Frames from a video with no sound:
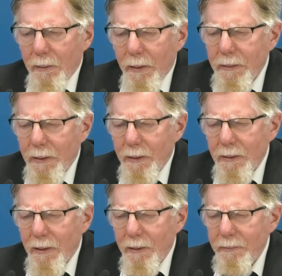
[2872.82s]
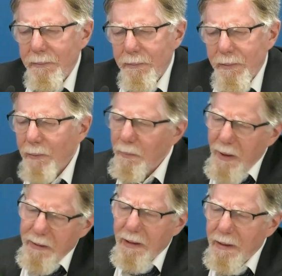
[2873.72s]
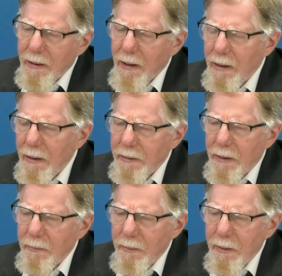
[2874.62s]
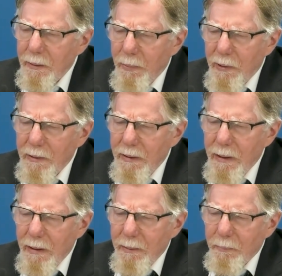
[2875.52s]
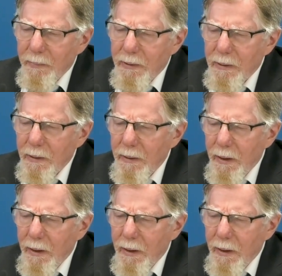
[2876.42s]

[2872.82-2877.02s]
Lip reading: As I've sort of mentioned in connection with party names,